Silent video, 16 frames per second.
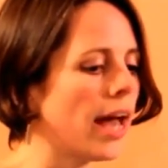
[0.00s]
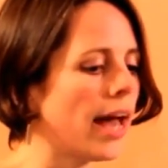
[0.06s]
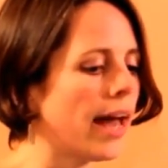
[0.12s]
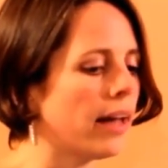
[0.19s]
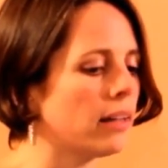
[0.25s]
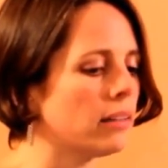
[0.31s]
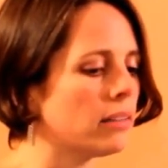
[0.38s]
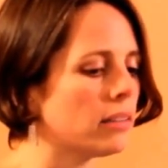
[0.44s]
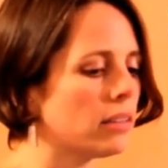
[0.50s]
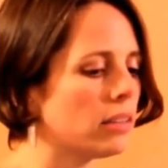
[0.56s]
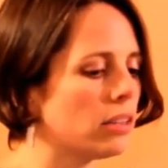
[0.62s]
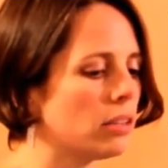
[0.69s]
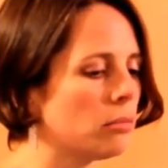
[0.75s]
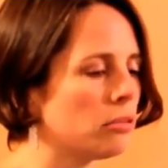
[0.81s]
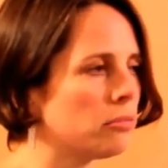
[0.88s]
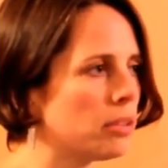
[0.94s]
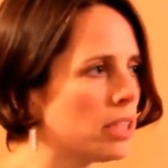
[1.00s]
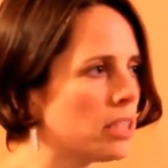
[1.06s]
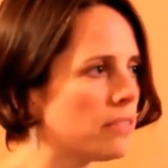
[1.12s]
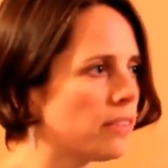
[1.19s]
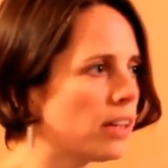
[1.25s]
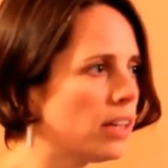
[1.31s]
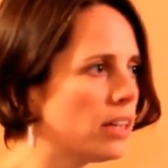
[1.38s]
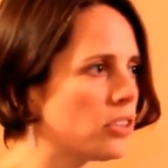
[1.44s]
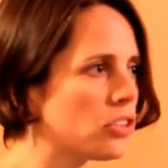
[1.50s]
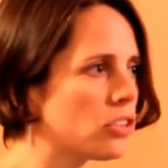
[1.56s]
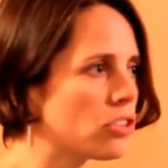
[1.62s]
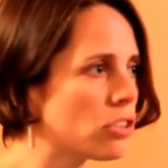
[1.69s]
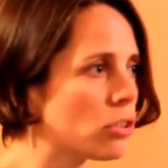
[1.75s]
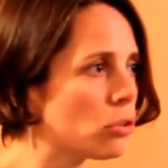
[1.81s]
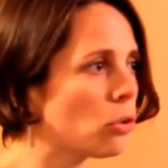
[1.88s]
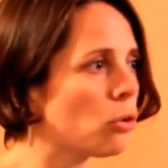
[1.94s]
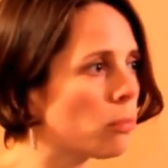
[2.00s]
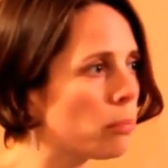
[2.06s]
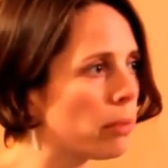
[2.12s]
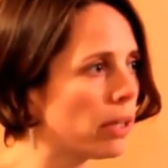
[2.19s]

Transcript: and human rights violations are not